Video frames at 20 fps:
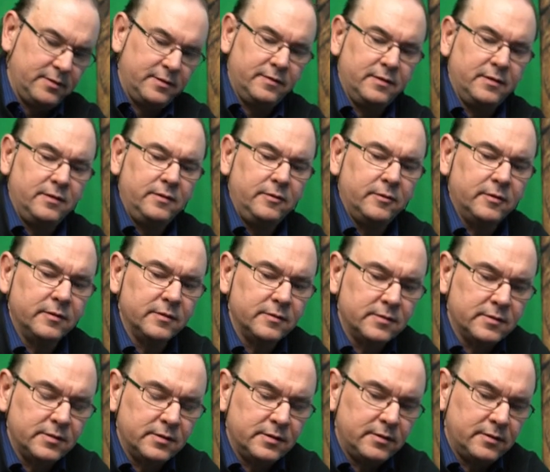then you can
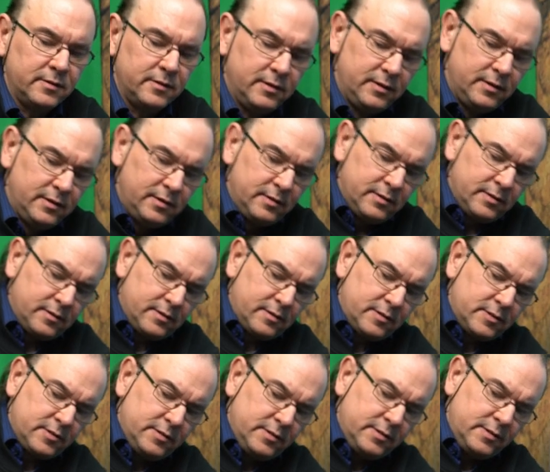
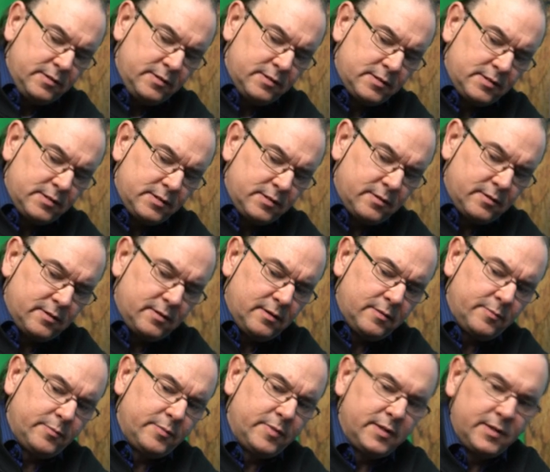actually suck
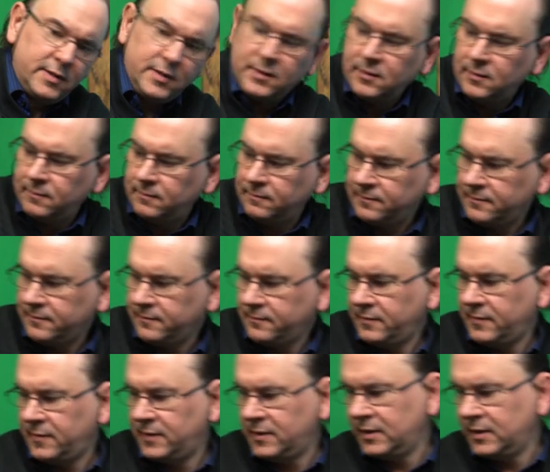up a, I